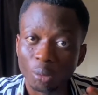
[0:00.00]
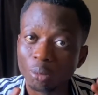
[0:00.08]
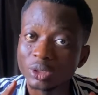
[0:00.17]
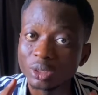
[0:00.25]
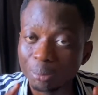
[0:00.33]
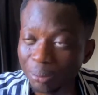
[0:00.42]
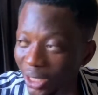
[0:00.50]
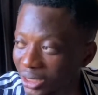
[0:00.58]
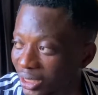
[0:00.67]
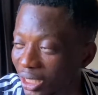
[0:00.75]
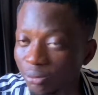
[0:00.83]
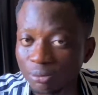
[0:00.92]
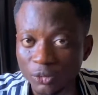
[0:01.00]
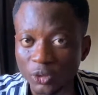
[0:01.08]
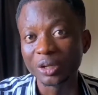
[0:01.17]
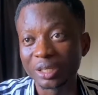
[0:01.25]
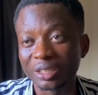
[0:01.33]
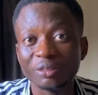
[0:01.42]
But the best and
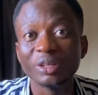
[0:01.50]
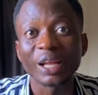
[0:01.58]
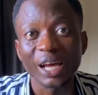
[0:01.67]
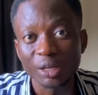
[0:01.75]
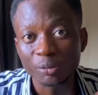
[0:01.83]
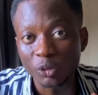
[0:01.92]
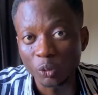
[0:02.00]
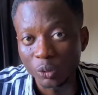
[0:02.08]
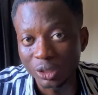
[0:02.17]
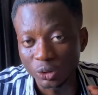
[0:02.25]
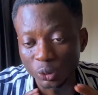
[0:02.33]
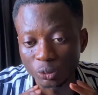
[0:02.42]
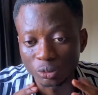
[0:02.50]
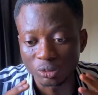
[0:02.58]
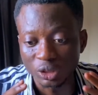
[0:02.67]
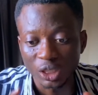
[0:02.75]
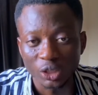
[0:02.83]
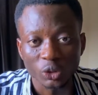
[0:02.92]
most reliable way to
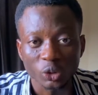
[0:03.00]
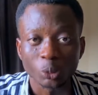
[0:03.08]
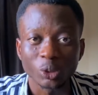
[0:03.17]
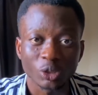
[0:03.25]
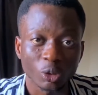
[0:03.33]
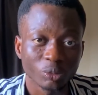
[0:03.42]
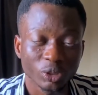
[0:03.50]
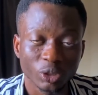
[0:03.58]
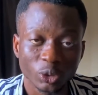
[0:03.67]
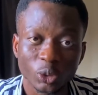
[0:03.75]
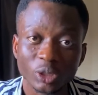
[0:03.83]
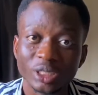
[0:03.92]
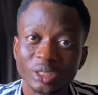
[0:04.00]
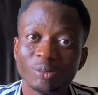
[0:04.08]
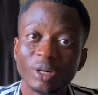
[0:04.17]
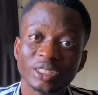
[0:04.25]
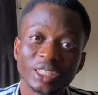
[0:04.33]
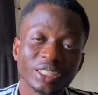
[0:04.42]
check your subject combination is
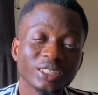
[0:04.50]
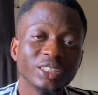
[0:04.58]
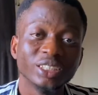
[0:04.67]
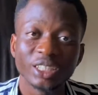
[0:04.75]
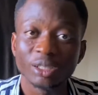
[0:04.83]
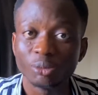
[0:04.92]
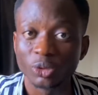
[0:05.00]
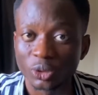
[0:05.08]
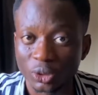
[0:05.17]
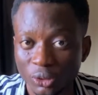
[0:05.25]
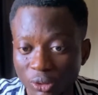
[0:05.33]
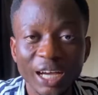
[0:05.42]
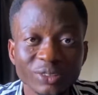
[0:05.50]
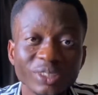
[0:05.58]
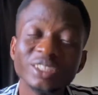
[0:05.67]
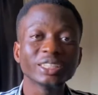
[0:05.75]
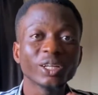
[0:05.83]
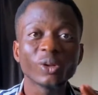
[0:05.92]
by checking the JAMB brochure. Actually,
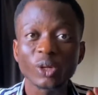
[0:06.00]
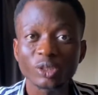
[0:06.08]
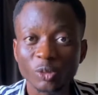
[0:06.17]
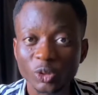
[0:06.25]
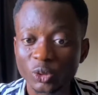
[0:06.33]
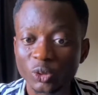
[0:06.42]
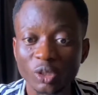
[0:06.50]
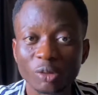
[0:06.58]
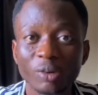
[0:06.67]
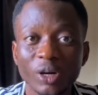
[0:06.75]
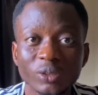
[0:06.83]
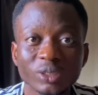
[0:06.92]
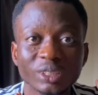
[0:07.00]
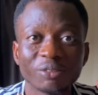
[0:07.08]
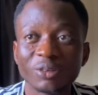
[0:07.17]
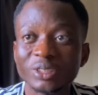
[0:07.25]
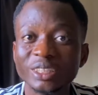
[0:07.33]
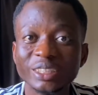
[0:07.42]
there's a lot more to talk about
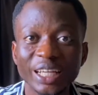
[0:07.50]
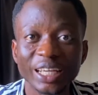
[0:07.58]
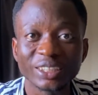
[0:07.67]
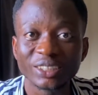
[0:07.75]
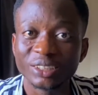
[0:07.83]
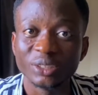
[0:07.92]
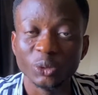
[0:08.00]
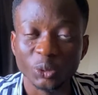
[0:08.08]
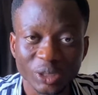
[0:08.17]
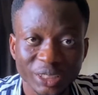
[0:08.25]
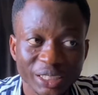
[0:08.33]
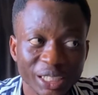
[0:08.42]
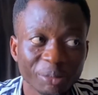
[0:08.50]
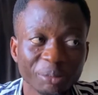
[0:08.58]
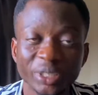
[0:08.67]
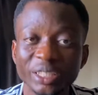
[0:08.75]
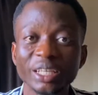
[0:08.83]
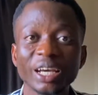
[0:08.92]
for the next
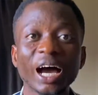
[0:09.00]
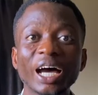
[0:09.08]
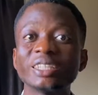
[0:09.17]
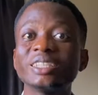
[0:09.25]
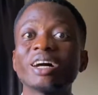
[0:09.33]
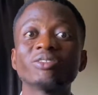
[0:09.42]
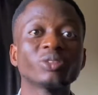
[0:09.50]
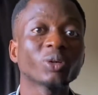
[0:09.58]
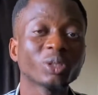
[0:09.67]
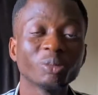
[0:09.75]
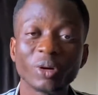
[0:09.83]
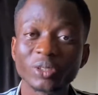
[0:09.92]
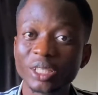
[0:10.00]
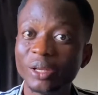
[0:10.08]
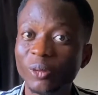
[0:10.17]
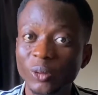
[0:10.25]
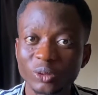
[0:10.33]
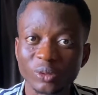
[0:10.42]
UTME, and I've talked about a
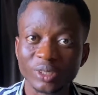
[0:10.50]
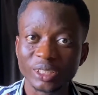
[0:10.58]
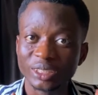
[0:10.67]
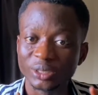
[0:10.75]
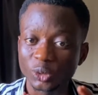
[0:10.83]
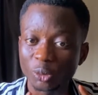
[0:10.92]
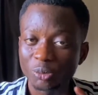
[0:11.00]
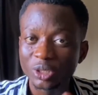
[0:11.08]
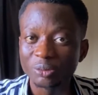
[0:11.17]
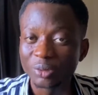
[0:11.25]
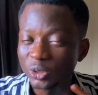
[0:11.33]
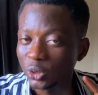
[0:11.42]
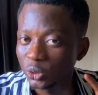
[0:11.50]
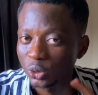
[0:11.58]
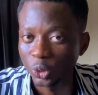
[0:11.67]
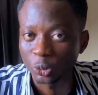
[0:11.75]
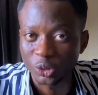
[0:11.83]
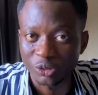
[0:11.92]
lot already. So please make sure to
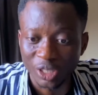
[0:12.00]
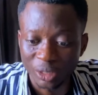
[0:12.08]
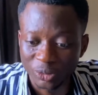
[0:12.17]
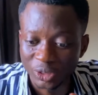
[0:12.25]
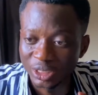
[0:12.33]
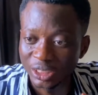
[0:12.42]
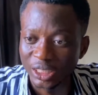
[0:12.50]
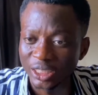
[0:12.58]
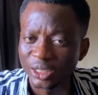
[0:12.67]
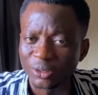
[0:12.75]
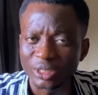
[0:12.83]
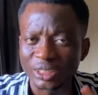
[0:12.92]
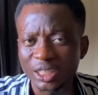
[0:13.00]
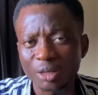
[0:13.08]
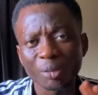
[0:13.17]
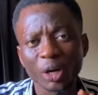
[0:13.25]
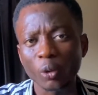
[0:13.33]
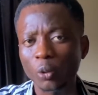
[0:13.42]
subscribe to the channel and
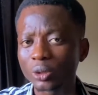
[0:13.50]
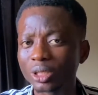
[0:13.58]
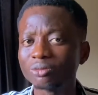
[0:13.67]
check my older